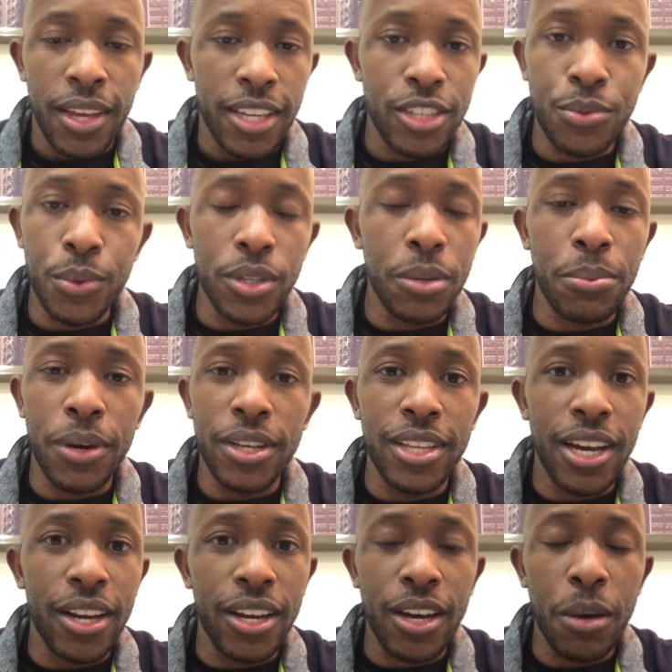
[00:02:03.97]
I just wanted to break
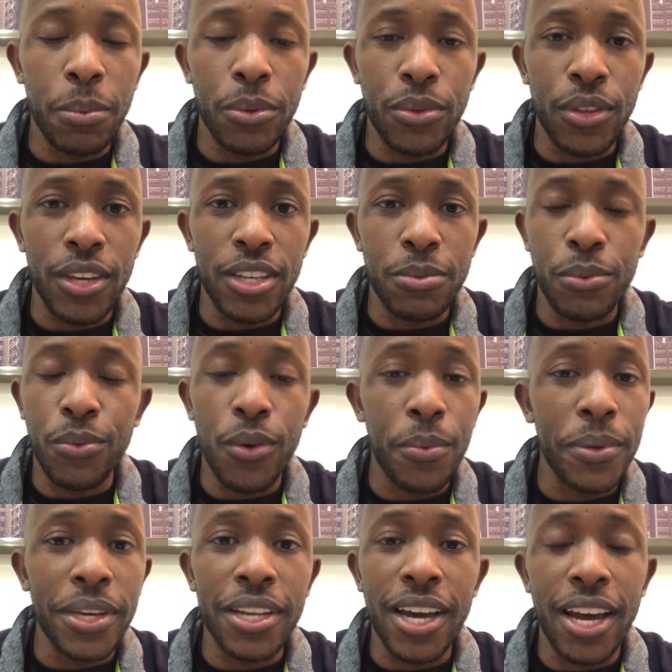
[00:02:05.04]
down a couple of things before
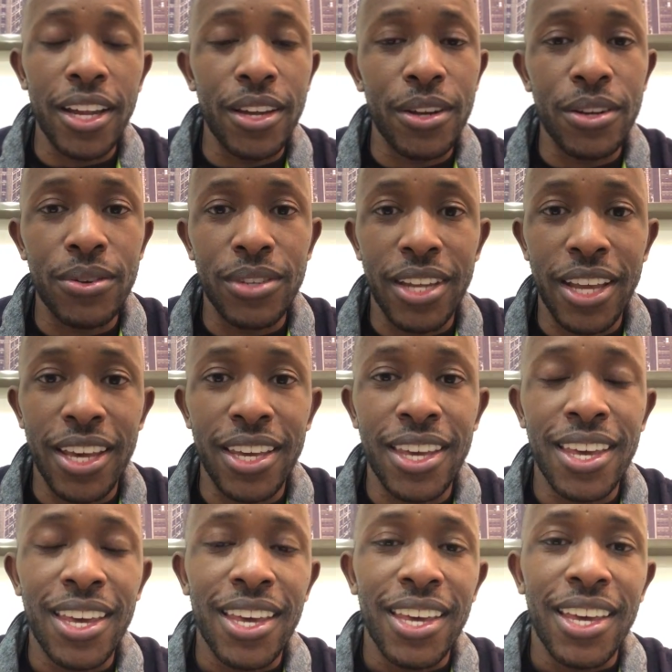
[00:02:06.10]
we get out of here today
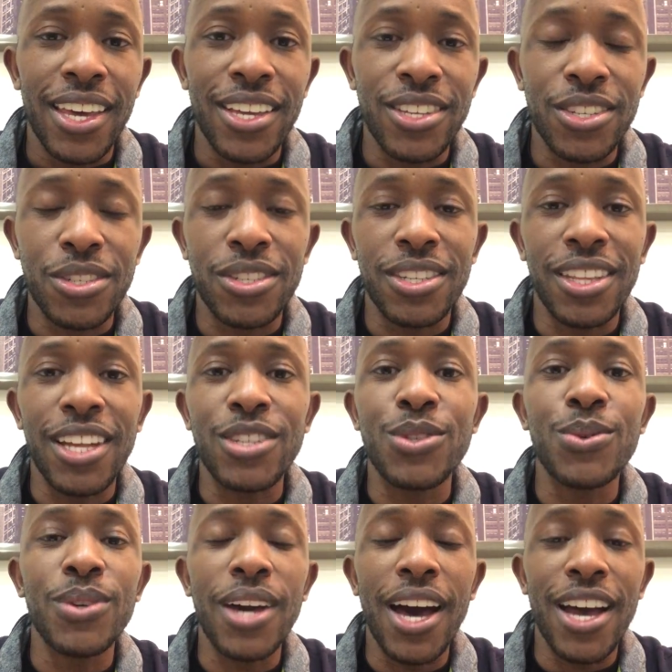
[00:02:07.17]
and just let
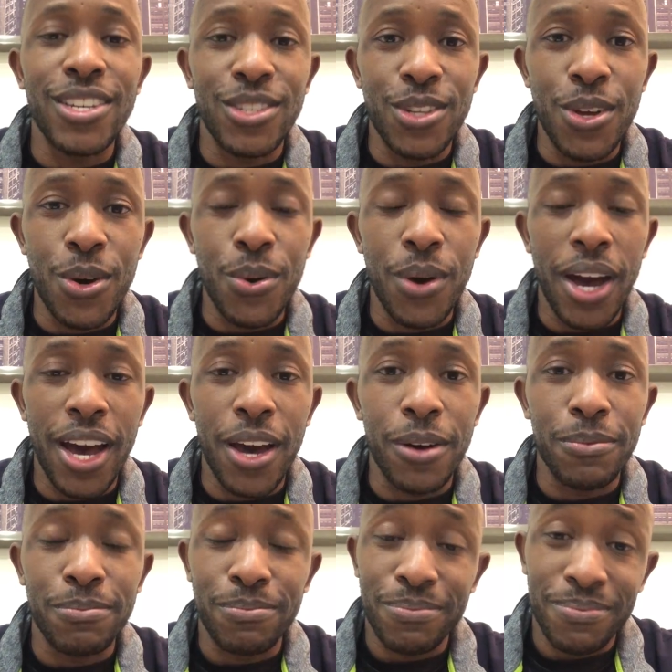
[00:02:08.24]
you guys know
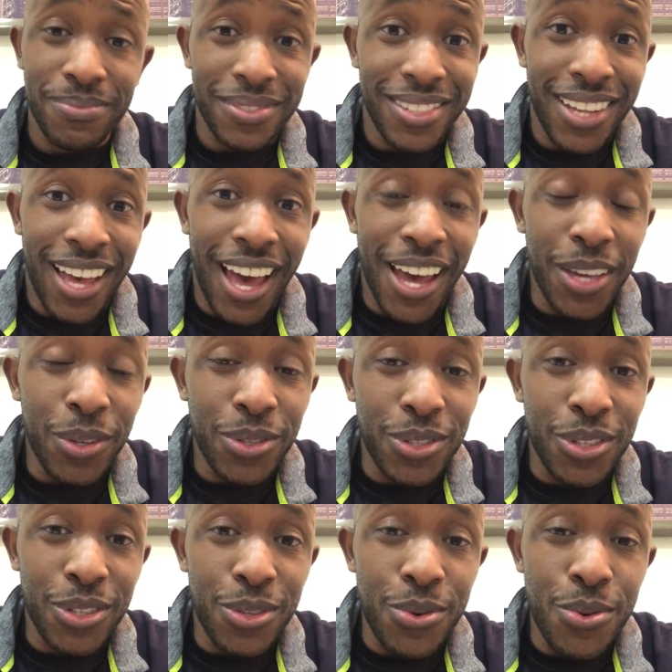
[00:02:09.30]
how I used
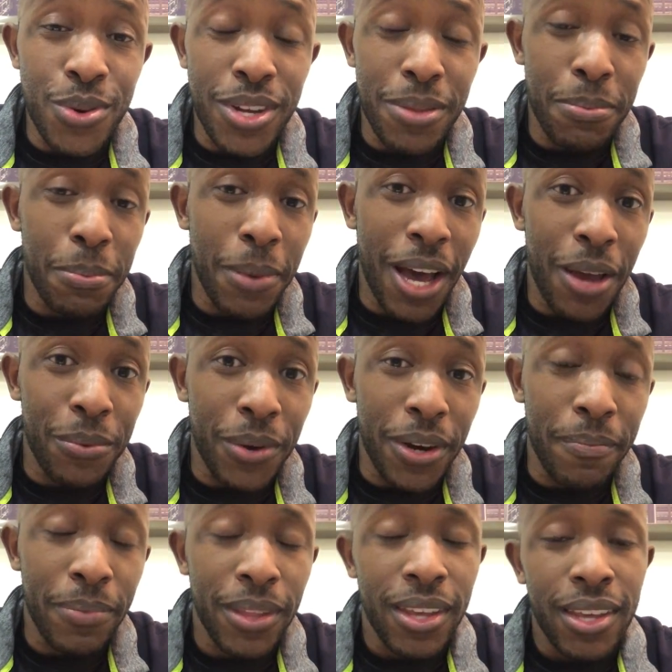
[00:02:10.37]
to do it my way.
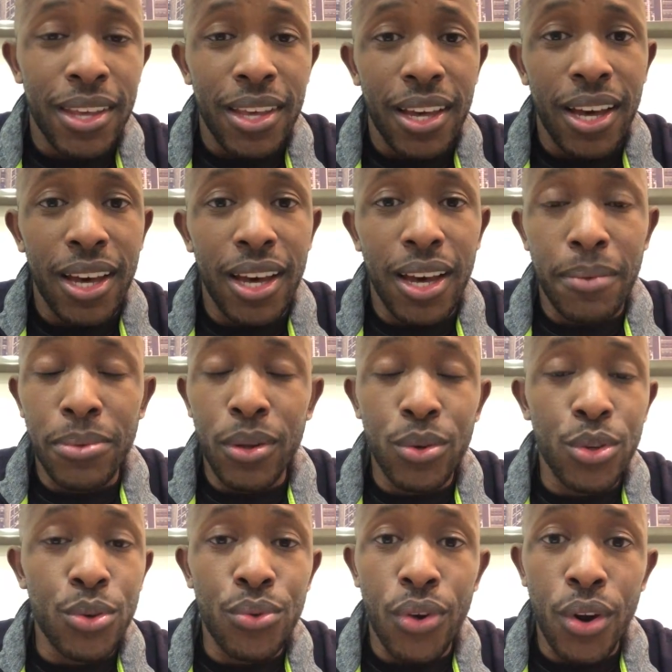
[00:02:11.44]
I know
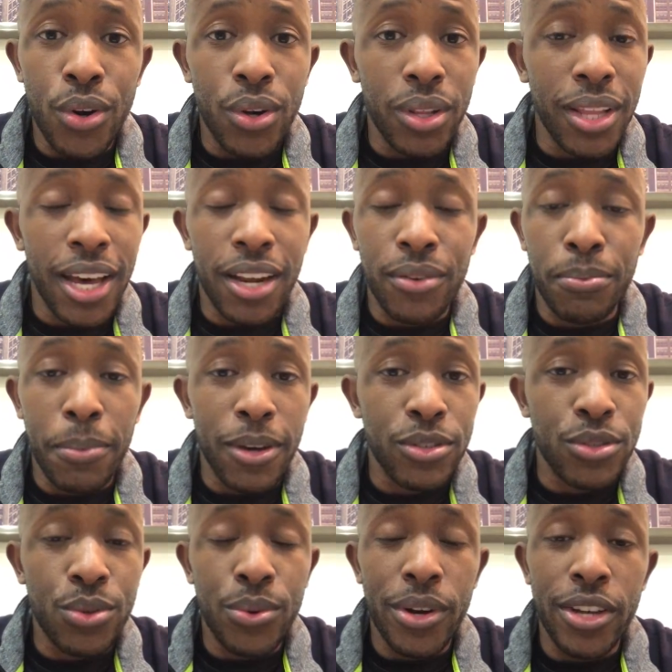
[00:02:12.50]
you've heard a lot of my
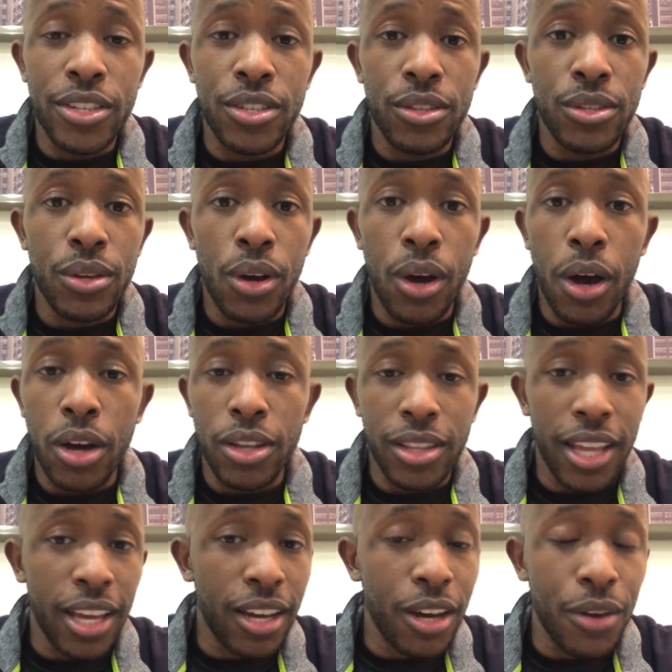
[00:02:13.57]
stories
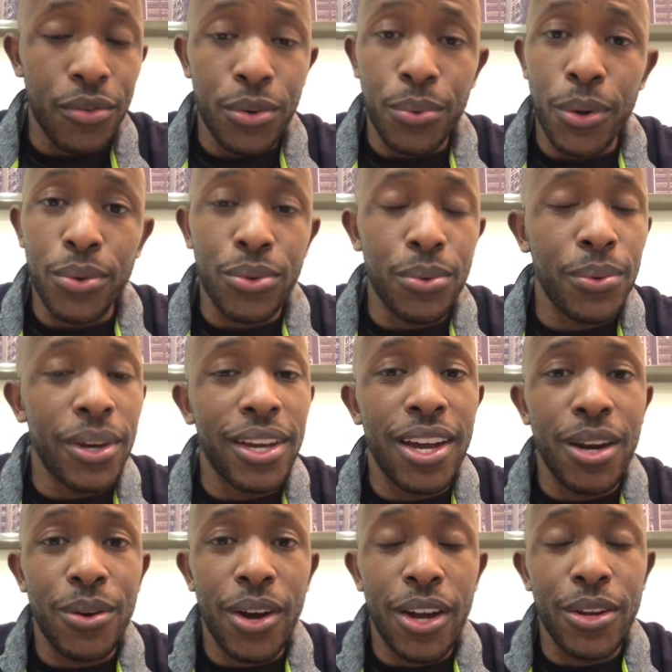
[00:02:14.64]
that cover Worth the Wait
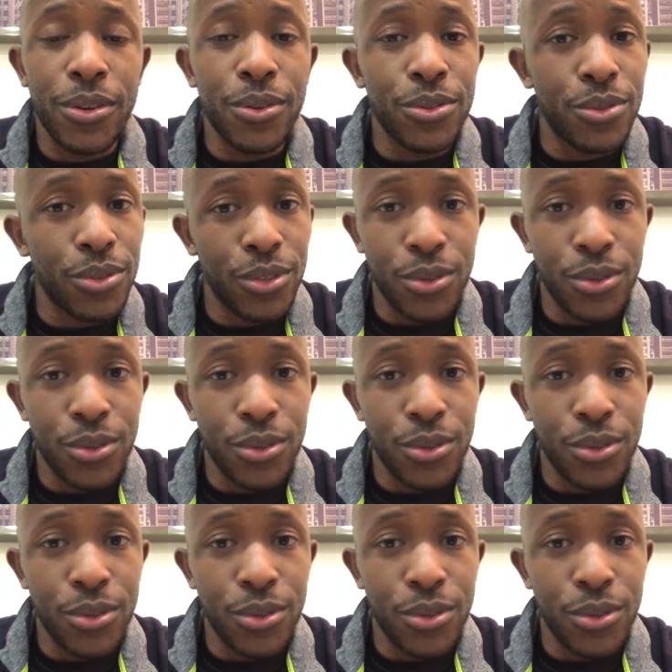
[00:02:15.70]
Guy Chronicles.